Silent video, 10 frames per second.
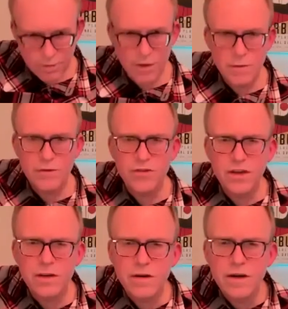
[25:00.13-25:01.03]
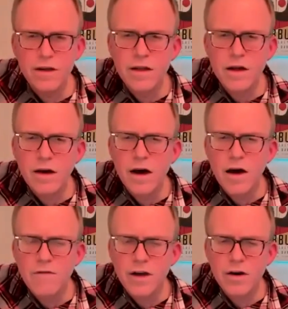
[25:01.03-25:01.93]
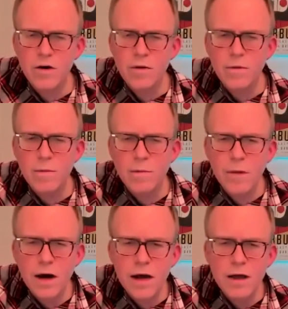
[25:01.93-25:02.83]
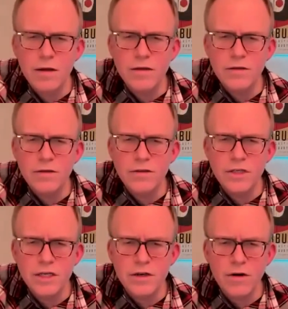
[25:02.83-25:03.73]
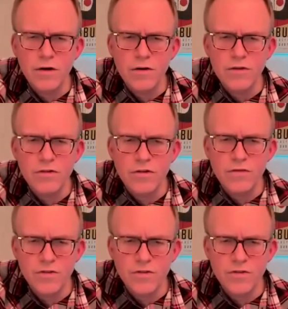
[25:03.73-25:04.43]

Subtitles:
let me see. Have I got my D chord. So it's